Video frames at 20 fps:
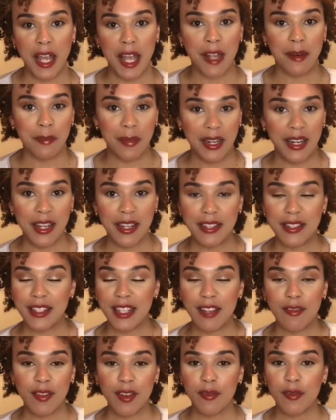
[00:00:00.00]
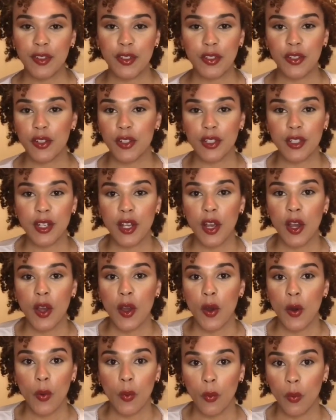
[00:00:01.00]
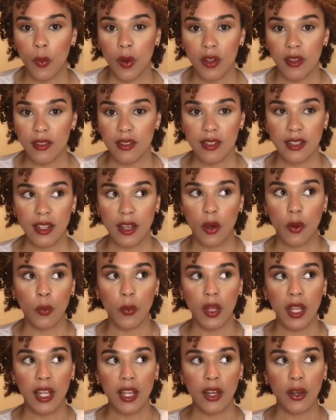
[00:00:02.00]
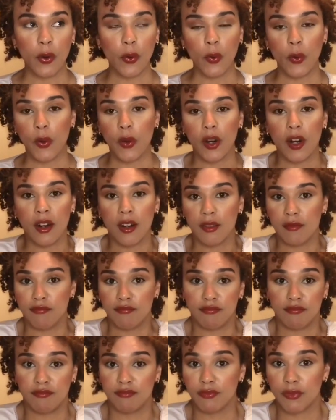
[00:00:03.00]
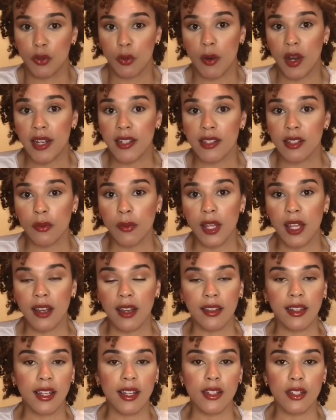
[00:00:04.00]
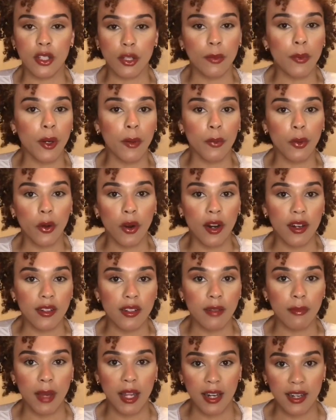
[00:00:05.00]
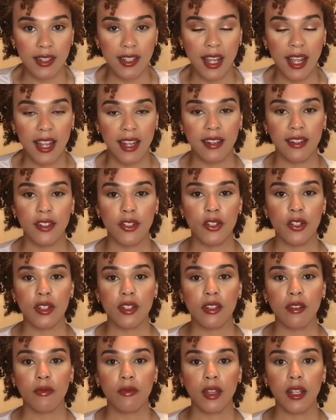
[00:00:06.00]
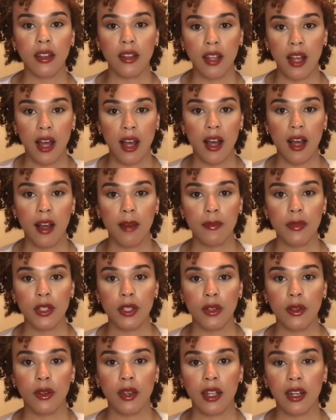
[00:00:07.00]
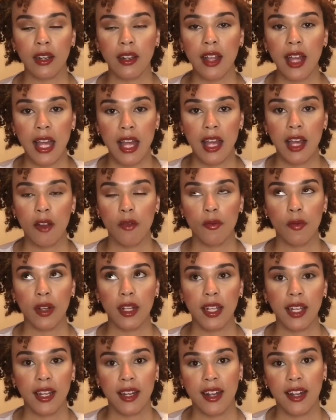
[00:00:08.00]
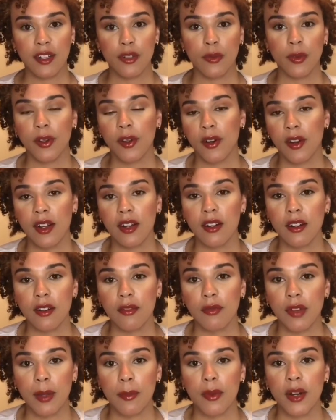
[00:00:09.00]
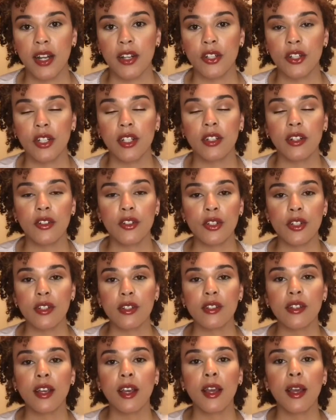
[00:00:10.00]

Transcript: 10 minutes, even if it's just once a week or twice a week. I think it's super important to meditate and just to feel calm, so you can really connect with your inner vibration and just